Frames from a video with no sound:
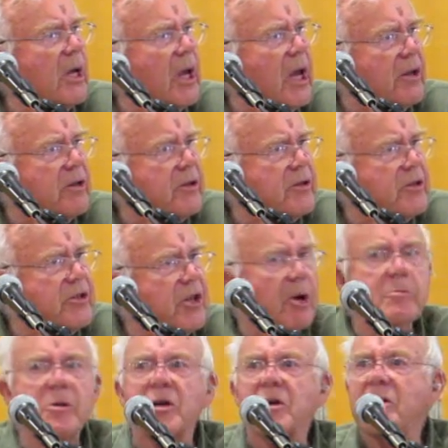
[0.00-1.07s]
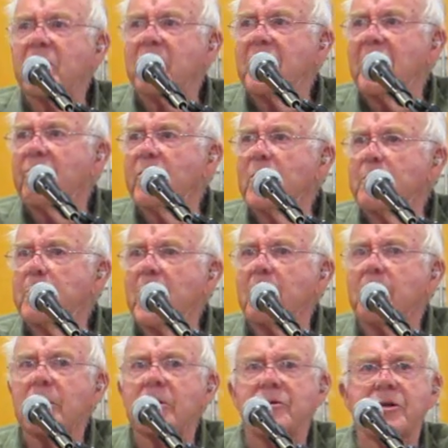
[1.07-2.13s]
It's subject to different
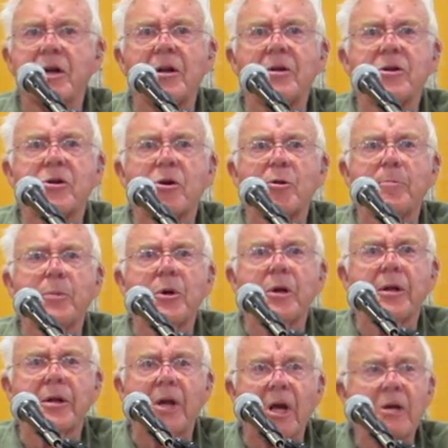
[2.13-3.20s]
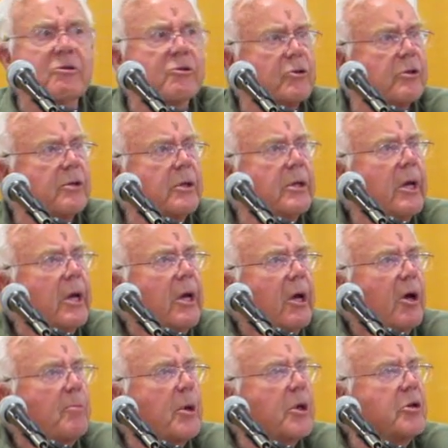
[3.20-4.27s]
people's interpretation,
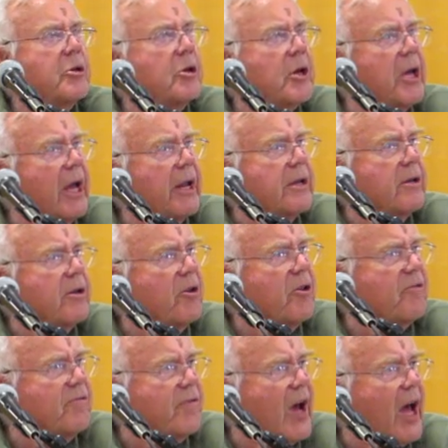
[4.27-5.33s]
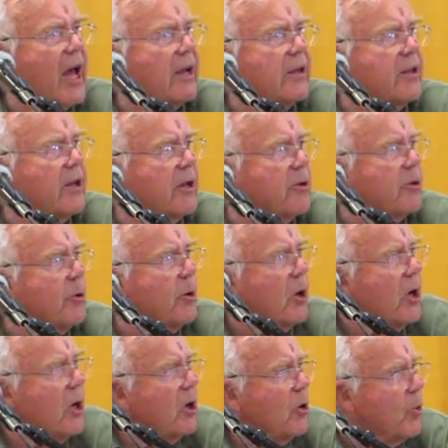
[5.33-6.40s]
but you get to the fact that
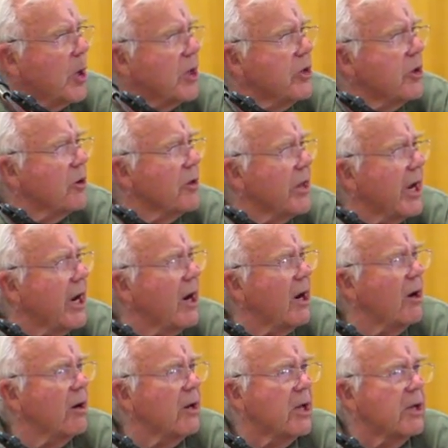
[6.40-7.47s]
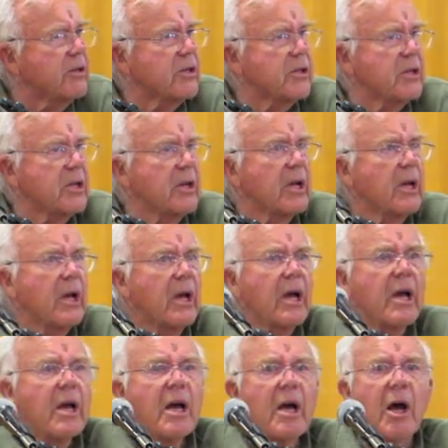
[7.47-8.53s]
when you're there, it's
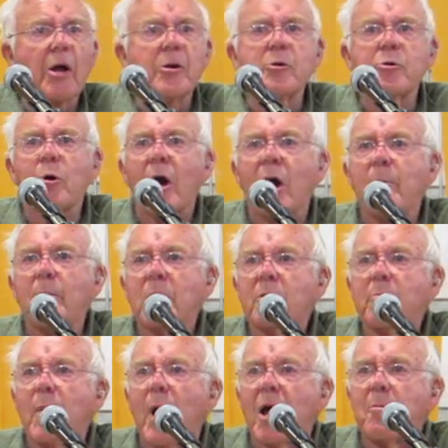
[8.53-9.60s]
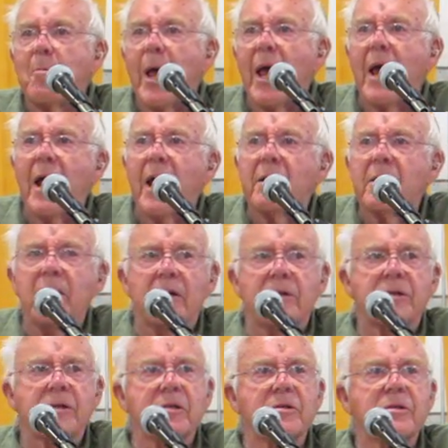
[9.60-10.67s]
untrammeled by man.
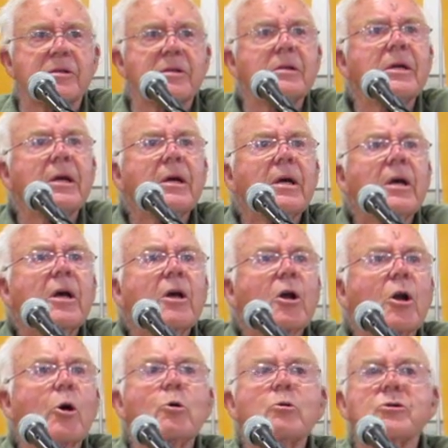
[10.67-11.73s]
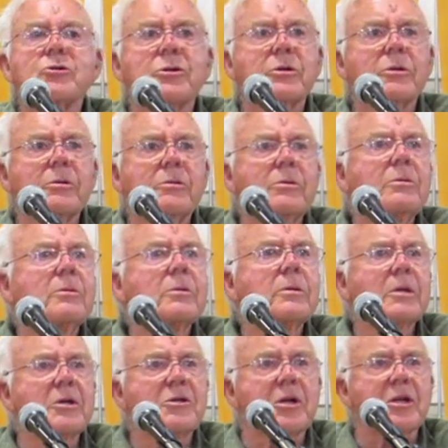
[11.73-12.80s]
It's as close to
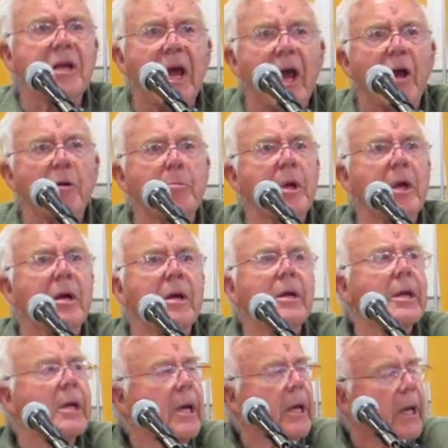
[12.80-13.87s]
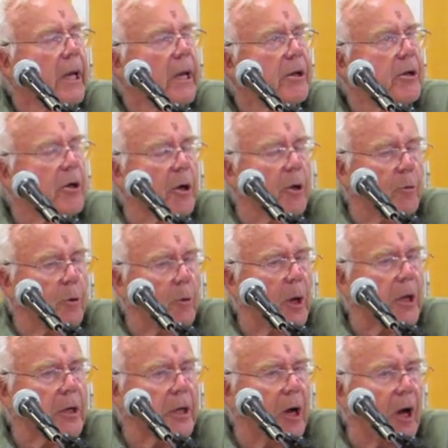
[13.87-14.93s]
as it can be to
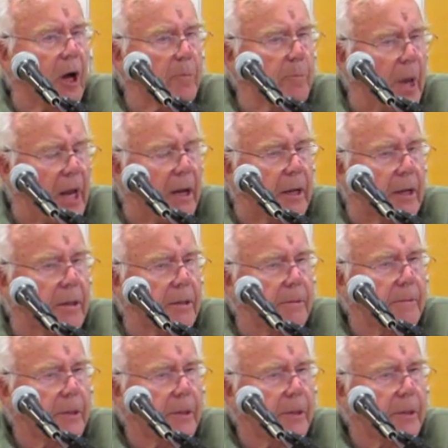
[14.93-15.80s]
what God made it.